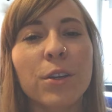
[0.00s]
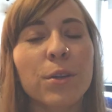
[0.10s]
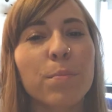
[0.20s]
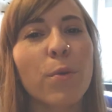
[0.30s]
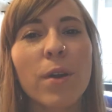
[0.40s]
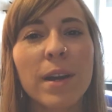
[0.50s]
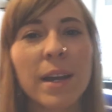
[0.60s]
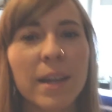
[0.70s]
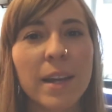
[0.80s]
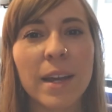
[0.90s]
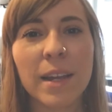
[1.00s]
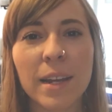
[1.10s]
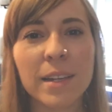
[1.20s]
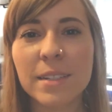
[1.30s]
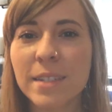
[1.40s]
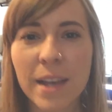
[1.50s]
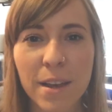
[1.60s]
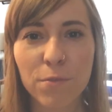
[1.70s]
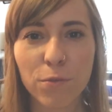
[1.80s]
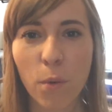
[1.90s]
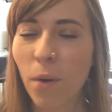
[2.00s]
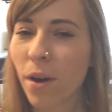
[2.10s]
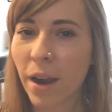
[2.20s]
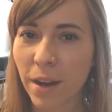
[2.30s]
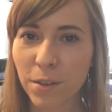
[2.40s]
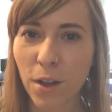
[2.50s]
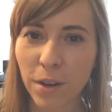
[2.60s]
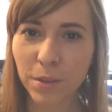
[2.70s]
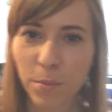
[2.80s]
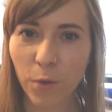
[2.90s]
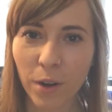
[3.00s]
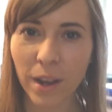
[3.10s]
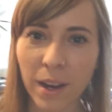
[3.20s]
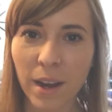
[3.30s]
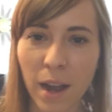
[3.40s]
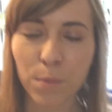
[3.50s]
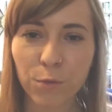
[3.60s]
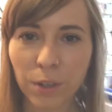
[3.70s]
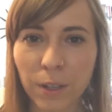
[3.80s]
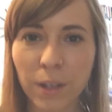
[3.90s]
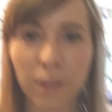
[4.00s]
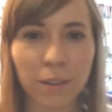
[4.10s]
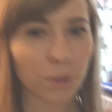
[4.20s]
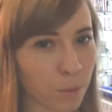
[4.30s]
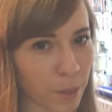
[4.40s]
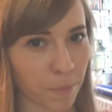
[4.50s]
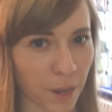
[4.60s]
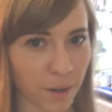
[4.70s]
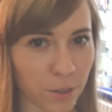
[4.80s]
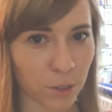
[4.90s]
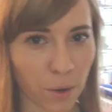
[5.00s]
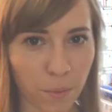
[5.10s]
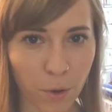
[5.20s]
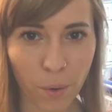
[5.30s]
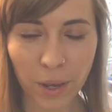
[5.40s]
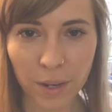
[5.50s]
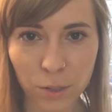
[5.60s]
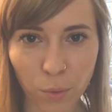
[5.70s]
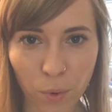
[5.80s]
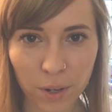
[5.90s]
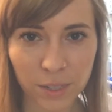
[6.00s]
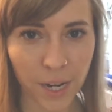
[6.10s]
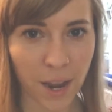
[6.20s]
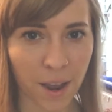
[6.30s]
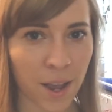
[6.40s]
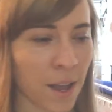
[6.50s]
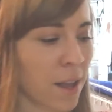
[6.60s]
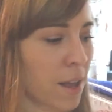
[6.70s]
Good morning. It is day 4, 8 o'clock in the morning. I'm feeling a little bit better, so I'm going into work today.